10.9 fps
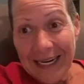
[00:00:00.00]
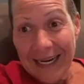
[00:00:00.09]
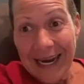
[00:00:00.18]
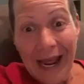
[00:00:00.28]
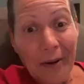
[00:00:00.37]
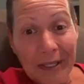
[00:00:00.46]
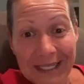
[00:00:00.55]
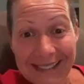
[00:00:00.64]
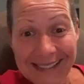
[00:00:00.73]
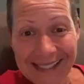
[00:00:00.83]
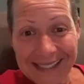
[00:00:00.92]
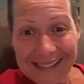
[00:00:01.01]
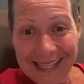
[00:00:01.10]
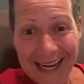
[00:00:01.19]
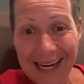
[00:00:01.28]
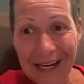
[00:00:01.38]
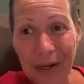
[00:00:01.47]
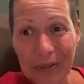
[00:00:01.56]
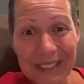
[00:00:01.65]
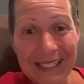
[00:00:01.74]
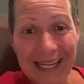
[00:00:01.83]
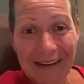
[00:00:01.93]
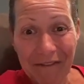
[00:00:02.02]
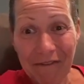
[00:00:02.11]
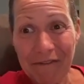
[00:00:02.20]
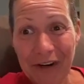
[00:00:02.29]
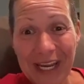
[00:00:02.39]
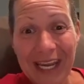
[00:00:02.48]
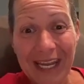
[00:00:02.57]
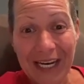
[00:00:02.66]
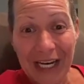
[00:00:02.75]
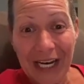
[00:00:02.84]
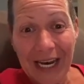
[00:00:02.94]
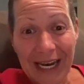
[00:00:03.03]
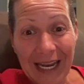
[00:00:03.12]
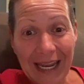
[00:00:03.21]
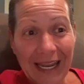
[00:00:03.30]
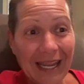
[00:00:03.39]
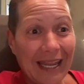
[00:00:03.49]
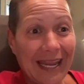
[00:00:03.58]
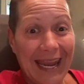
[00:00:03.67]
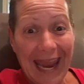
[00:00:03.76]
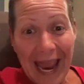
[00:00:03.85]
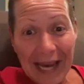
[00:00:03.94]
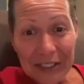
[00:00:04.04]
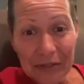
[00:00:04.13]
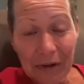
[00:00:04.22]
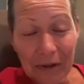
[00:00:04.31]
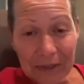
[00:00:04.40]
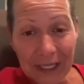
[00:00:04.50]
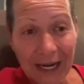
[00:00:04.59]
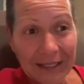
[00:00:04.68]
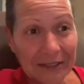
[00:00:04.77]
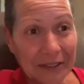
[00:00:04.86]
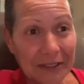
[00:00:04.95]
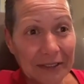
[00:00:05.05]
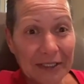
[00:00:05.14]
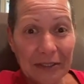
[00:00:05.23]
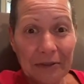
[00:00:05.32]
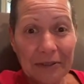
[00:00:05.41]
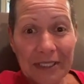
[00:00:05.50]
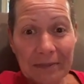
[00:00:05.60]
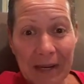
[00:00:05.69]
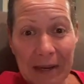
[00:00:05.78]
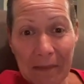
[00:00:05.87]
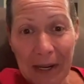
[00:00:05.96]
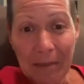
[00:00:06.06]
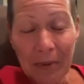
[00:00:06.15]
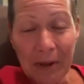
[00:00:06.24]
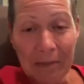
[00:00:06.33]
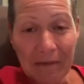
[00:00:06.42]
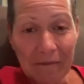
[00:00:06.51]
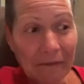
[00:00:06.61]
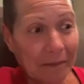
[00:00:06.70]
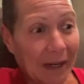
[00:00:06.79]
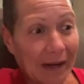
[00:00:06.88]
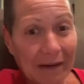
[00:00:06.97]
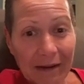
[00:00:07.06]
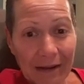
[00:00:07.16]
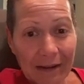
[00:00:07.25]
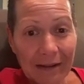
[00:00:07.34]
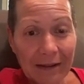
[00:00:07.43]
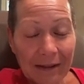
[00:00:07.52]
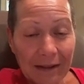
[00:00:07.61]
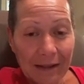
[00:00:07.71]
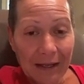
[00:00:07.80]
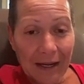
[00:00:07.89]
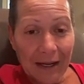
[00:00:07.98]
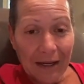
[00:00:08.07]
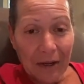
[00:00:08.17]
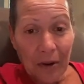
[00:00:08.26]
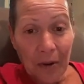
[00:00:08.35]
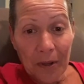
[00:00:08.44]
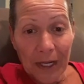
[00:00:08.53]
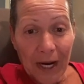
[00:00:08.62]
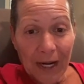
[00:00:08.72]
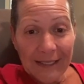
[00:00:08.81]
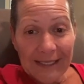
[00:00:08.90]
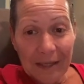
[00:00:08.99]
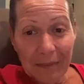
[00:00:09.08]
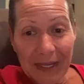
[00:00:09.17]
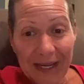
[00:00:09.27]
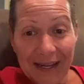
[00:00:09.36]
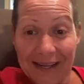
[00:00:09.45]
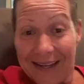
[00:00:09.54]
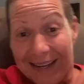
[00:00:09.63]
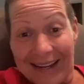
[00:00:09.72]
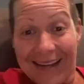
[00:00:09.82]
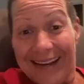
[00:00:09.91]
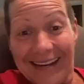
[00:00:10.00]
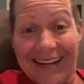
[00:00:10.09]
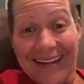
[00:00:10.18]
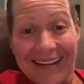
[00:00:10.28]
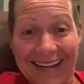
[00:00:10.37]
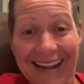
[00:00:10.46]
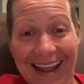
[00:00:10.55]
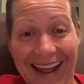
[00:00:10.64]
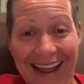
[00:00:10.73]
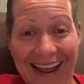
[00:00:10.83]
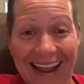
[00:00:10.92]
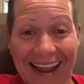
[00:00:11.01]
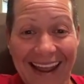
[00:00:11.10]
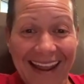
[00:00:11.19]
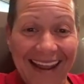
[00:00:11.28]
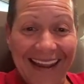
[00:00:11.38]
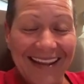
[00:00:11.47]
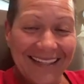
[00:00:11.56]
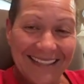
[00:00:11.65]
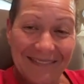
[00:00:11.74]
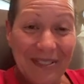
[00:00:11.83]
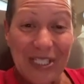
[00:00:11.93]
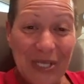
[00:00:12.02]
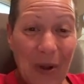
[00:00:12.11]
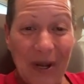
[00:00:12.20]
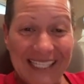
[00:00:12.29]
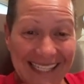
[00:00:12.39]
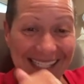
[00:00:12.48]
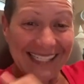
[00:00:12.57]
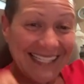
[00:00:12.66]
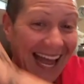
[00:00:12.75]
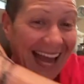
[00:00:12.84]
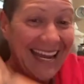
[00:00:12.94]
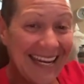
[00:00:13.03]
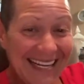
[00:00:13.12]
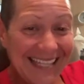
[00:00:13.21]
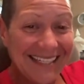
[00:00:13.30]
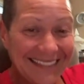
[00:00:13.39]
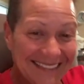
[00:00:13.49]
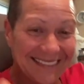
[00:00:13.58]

now on the 6th, I got to go to that frickin' gastro doctor to make my appointment for my colonoscopy. Yay! I'm so excited.